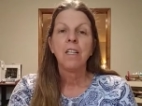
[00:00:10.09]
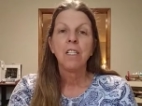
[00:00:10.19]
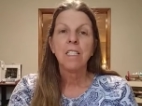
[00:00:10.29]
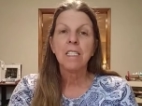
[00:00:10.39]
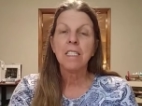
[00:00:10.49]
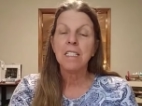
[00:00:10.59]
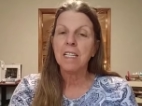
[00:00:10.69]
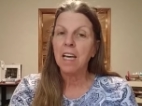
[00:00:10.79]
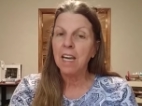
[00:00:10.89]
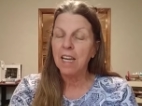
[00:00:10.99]

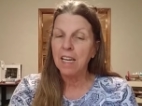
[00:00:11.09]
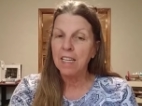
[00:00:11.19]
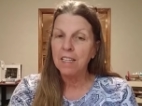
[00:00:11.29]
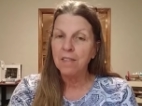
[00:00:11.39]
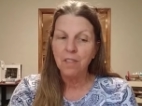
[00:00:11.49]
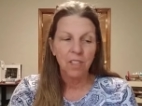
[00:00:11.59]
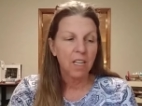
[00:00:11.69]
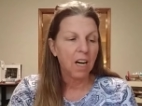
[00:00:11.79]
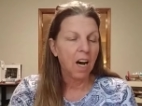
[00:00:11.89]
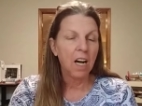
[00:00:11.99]
Today,
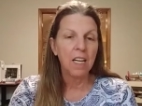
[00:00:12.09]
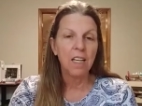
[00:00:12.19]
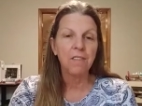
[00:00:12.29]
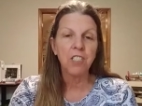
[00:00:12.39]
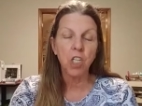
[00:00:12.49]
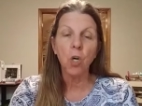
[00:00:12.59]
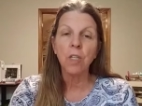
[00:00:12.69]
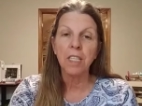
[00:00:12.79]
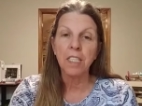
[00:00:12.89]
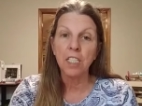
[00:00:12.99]
I have
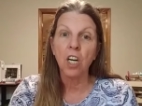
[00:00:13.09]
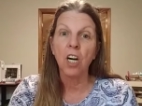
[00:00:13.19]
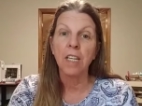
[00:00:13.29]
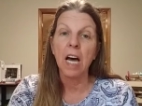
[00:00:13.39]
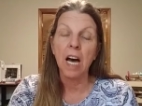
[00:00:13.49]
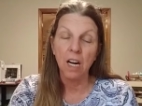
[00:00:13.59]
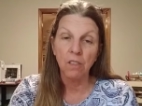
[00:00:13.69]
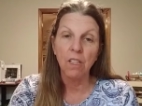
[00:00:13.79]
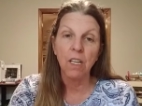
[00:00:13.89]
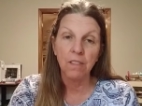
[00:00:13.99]
totally gone
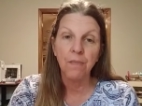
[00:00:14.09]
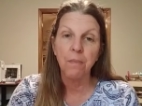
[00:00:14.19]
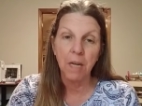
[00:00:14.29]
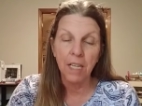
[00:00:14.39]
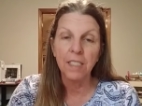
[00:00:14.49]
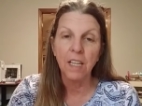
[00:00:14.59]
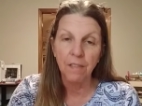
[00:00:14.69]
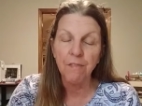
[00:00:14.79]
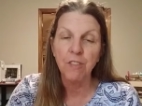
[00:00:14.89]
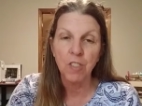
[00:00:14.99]
out of my
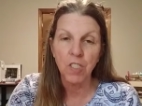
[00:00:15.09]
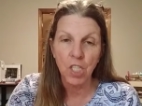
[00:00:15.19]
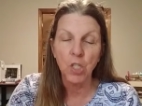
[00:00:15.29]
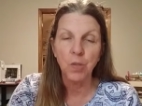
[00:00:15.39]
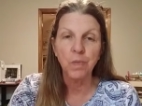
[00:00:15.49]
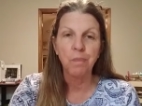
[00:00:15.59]
comfort zone.